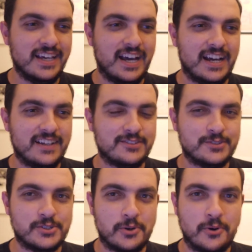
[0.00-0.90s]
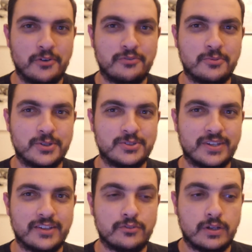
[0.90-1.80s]
and to show off what you
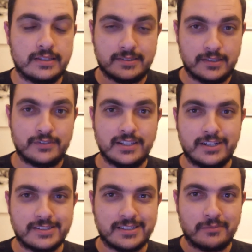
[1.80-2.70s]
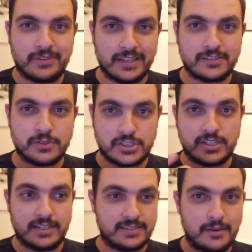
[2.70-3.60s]
can do and even learn some things, which
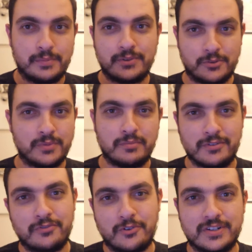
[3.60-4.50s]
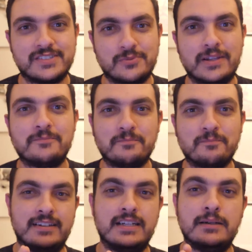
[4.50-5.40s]
has happened to me before as well.
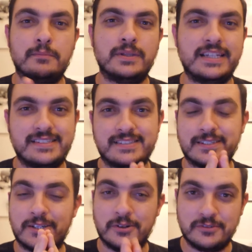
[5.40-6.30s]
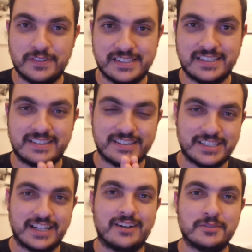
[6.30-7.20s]
Please go visit and
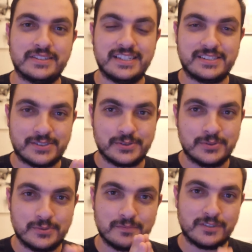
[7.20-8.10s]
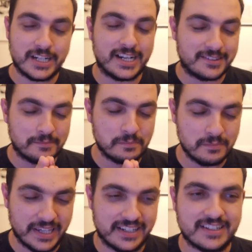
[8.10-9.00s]
check out these two great
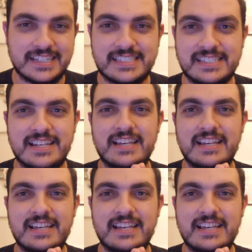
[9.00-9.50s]
makers,